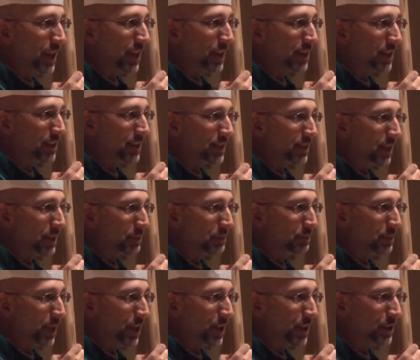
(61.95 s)
and
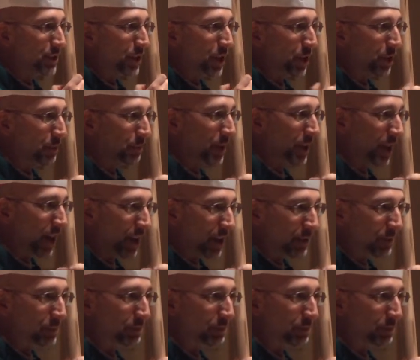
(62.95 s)
being a gentleman, I